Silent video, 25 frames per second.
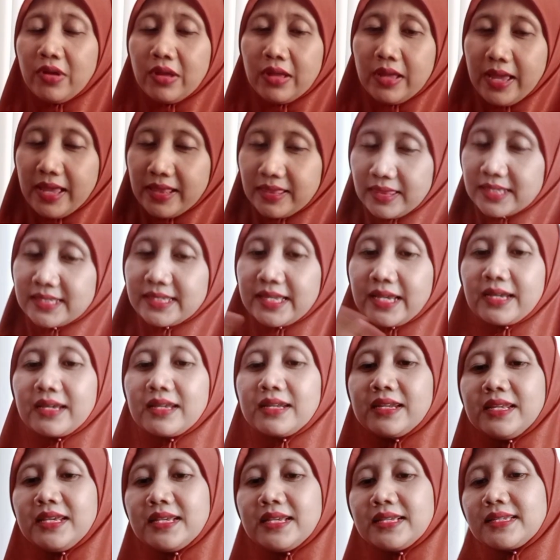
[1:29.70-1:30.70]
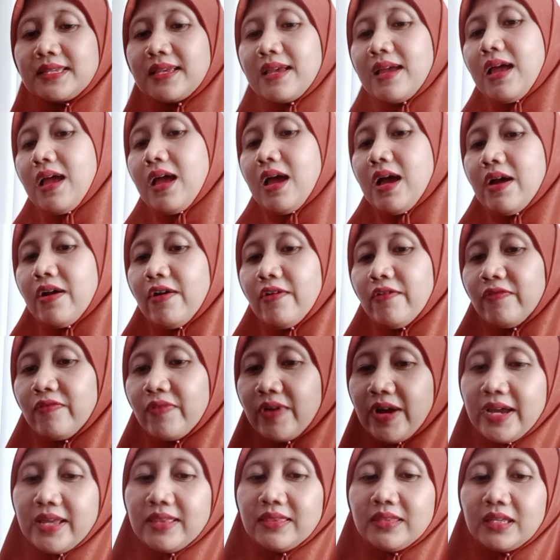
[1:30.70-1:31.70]
and the second is
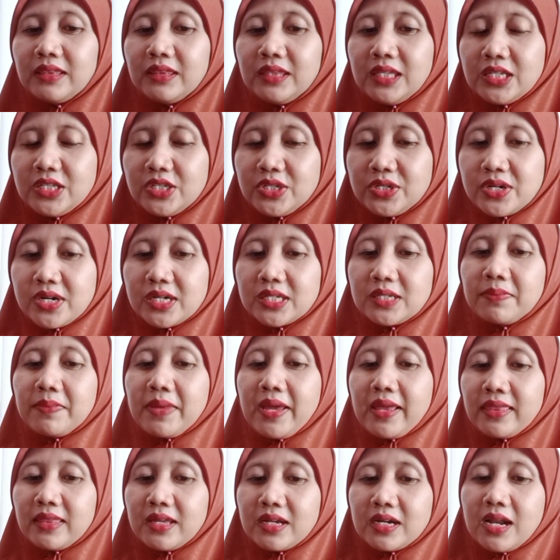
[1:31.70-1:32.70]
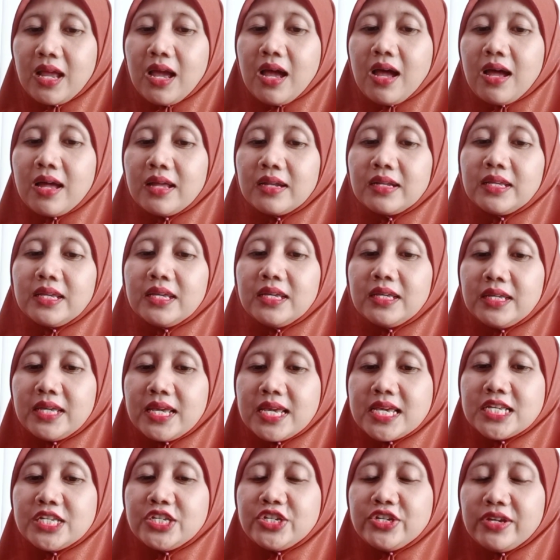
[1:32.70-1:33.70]
find the teacher's method
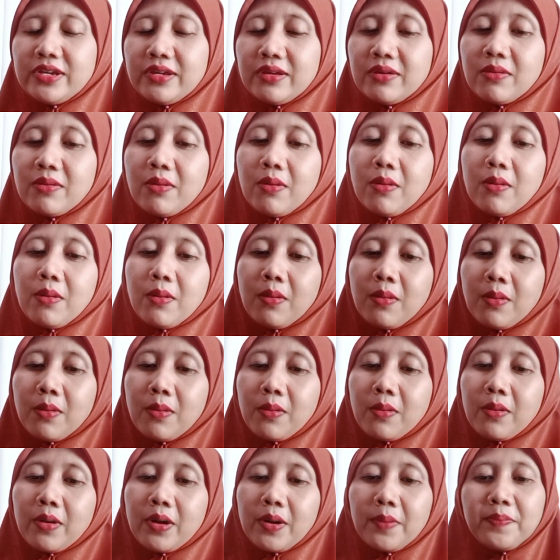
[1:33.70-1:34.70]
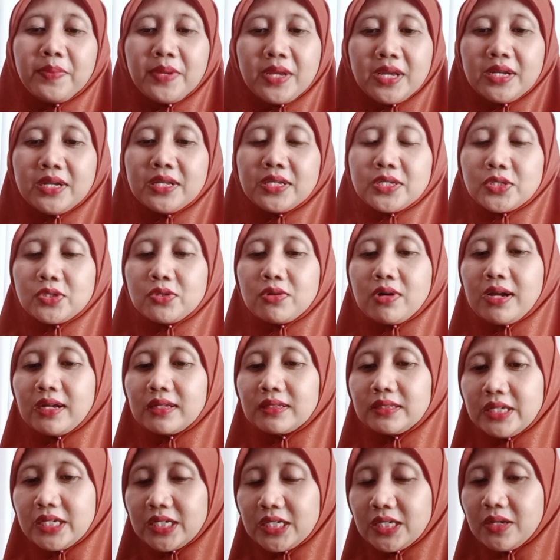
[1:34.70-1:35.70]
unengaging or be
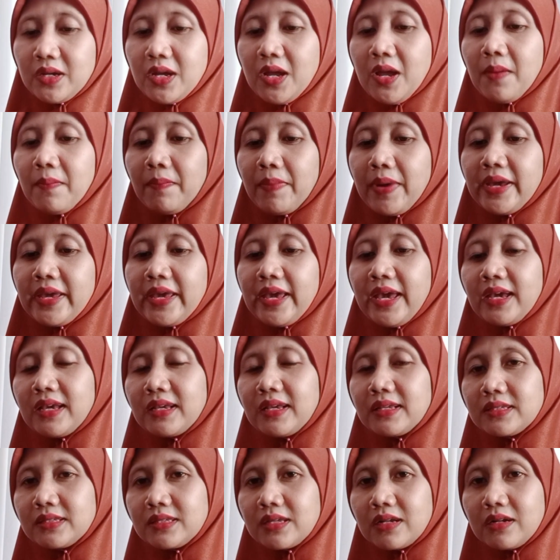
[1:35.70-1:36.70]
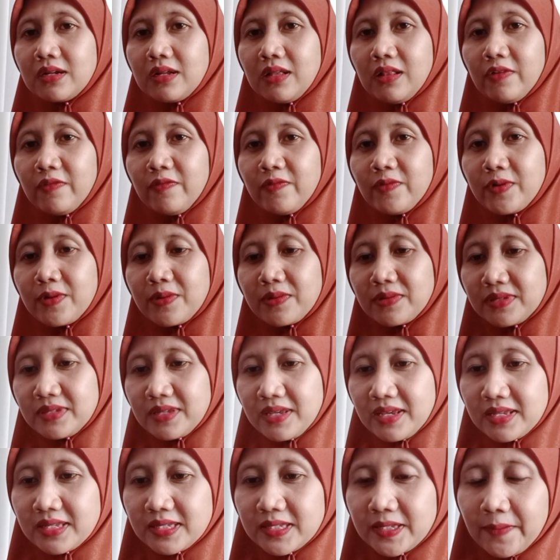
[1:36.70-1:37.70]
distracted by external
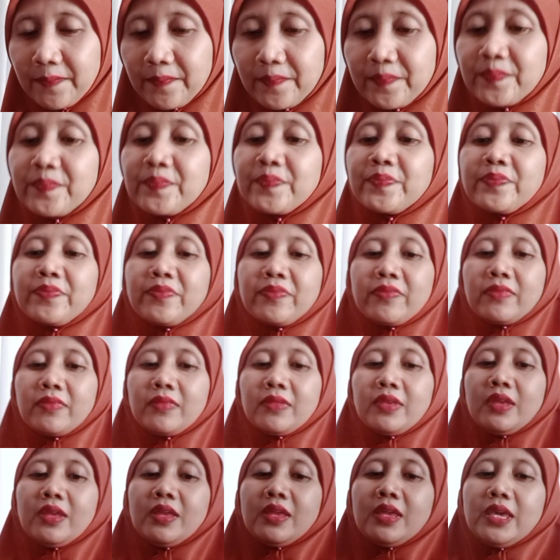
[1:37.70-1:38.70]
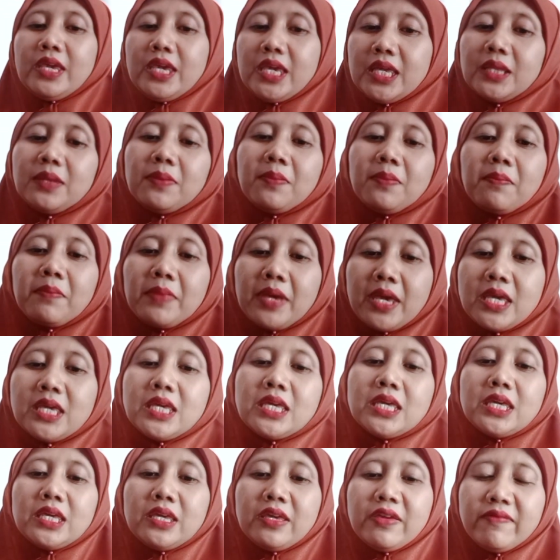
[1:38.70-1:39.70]
forces. It may
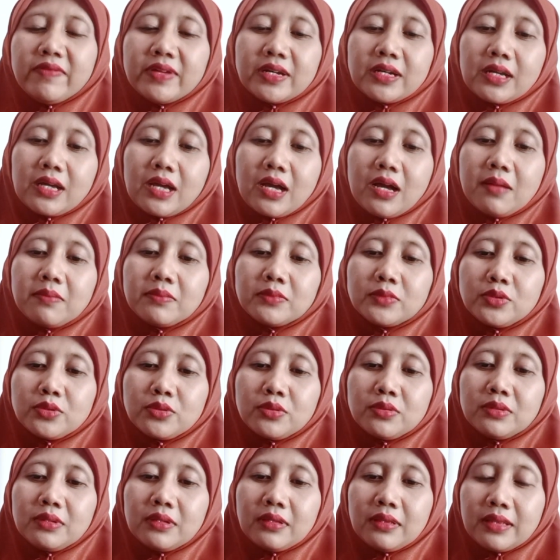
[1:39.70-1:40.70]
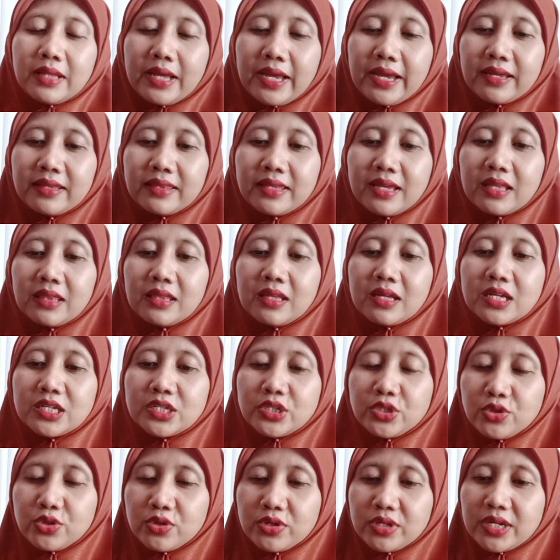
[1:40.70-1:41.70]
even come to the light that a
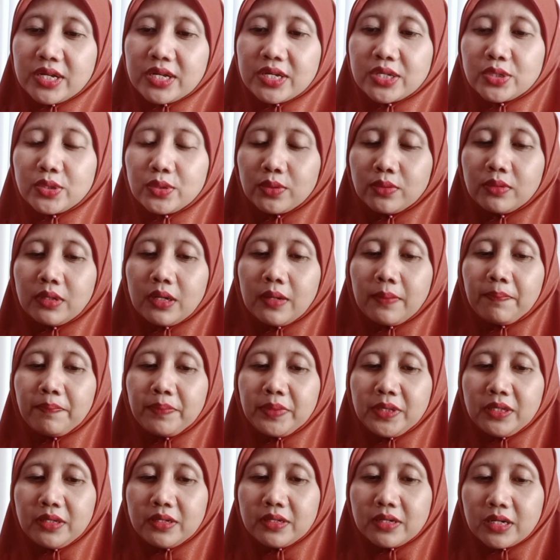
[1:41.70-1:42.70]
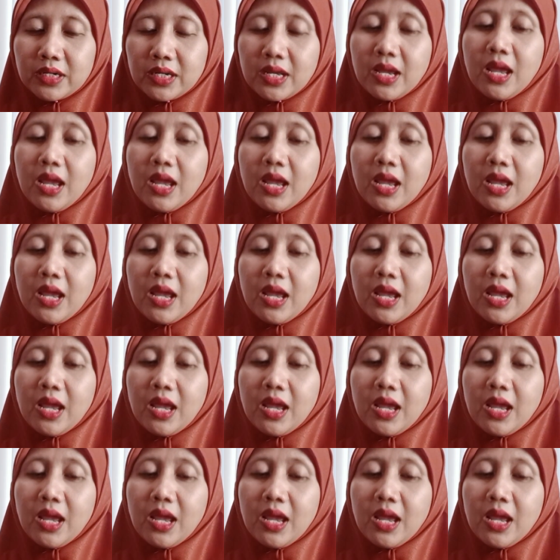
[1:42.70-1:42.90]
student who appeared